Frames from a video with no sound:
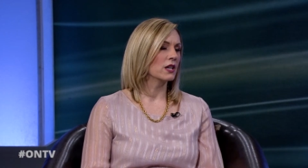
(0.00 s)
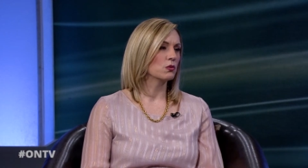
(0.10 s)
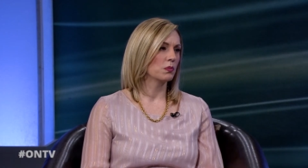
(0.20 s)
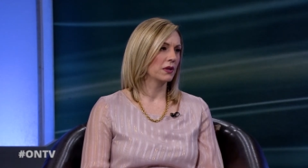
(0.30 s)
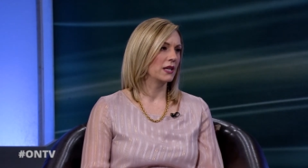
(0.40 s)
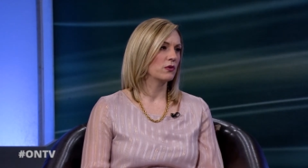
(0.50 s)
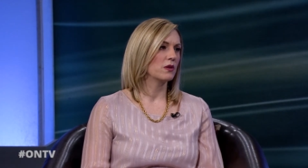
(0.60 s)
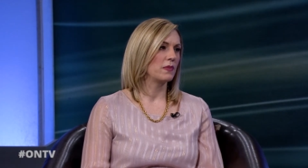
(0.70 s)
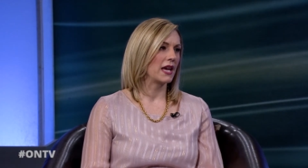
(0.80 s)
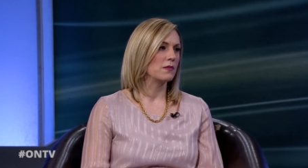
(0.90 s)
onto yeah. a plane with a
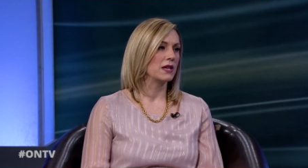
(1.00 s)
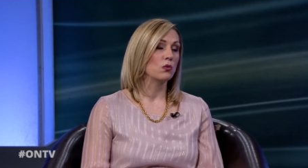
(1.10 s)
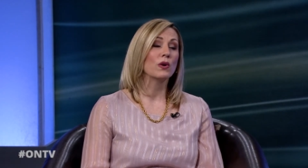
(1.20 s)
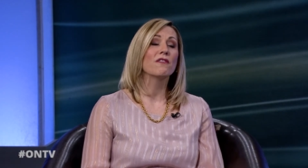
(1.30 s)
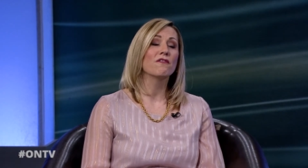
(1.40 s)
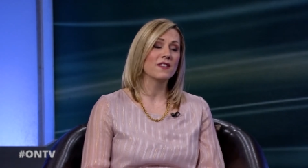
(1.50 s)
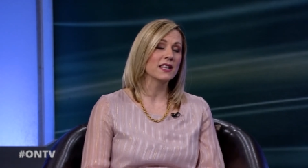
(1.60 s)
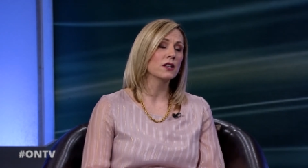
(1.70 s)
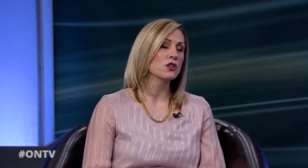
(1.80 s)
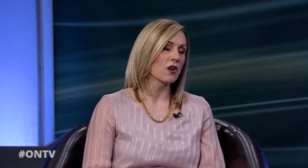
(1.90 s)
baby. We
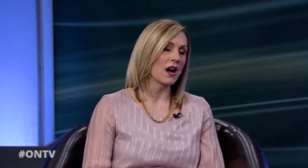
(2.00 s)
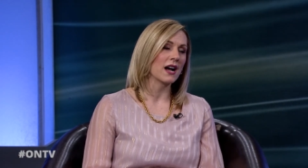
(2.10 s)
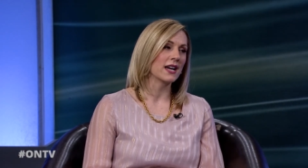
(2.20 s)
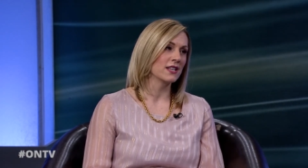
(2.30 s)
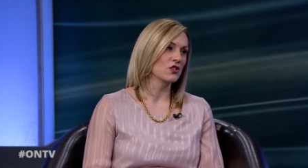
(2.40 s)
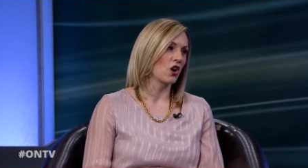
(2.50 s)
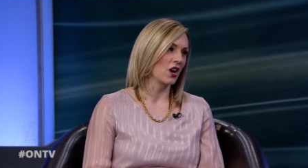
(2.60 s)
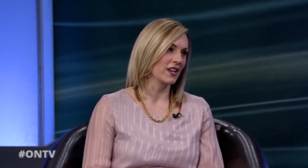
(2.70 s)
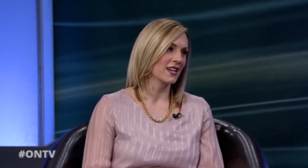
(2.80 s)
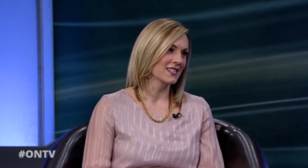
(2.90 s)
feel your eyes
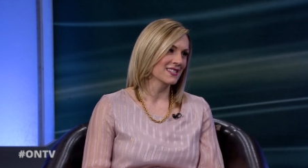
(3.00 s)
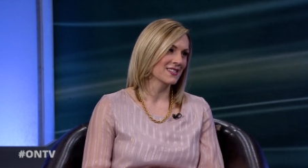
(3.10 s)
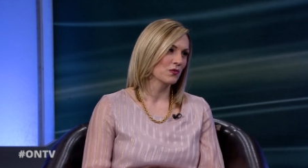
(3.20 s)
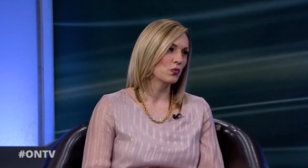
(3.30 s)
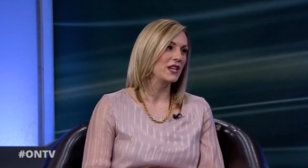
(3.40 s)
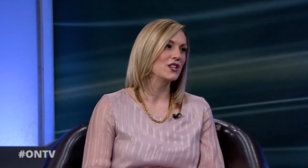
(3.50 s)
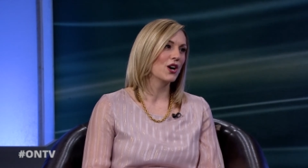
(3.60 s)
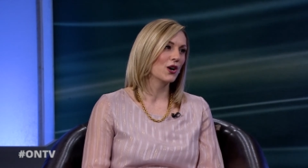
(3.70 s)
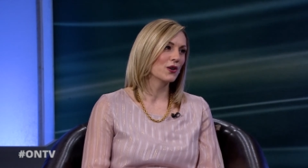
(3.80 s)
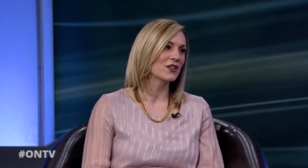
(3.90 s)
on us. We
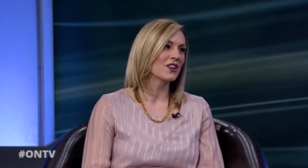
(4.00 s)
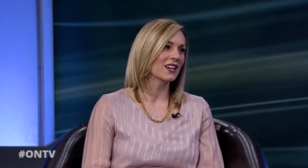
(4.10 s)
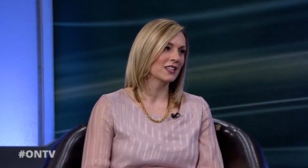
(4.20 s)
know you're not